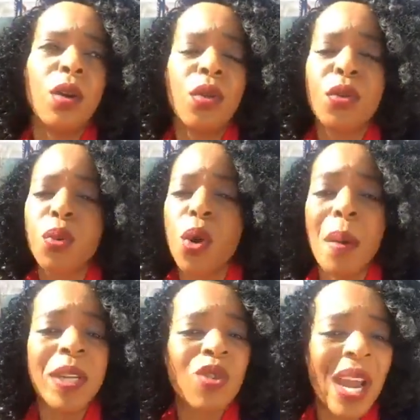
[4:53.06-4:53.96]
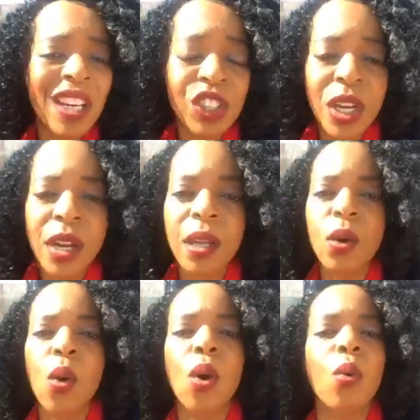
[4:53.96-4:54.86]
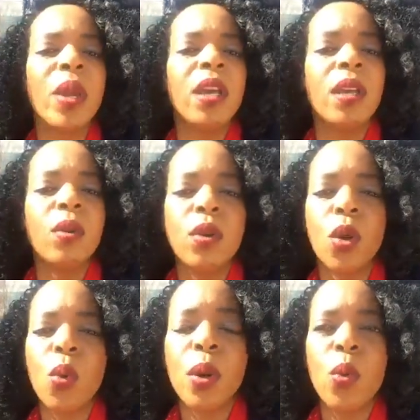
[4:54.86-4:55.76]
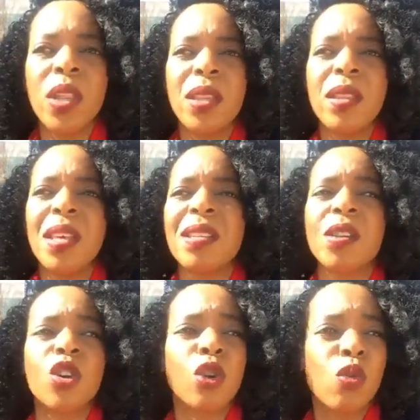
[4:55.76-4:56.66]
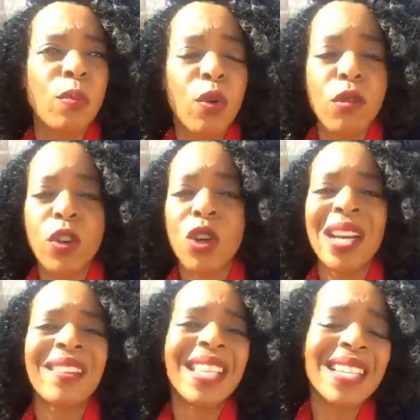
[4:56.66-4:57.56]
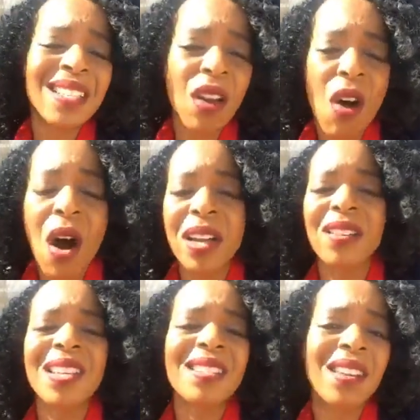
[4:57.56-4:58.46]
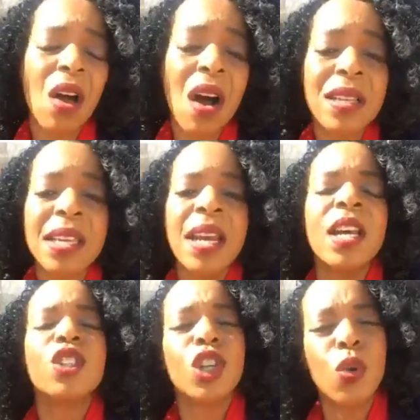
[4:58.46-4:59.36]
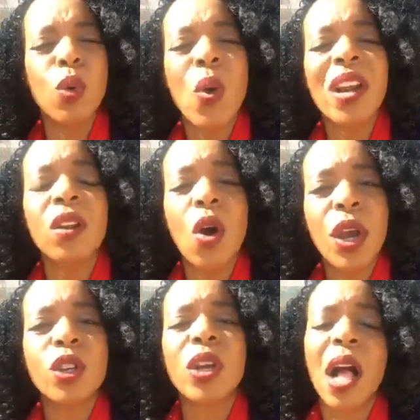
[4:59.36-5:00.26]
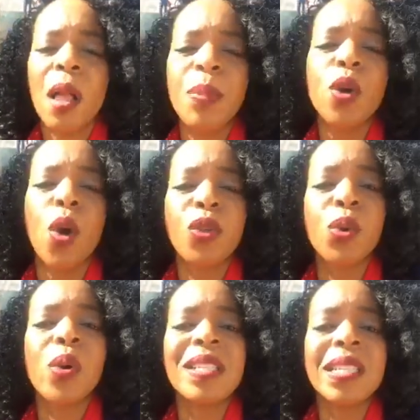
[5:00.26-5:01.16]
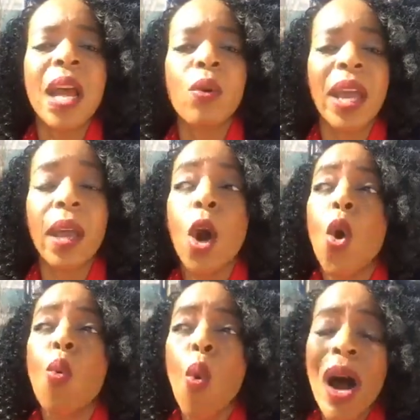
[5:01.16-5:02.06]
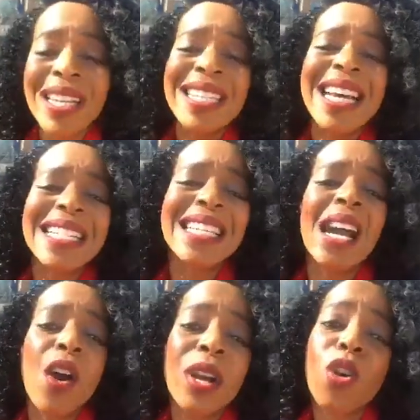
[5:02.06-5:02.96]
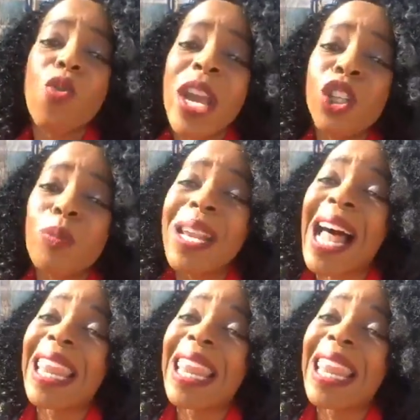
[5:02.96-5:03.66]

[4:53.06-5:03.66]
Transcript: through arbitration, or we this contract will be reviewed under this law, under this clause. So you would want a lawyer to help you go through and say, okay, what does the current arrangement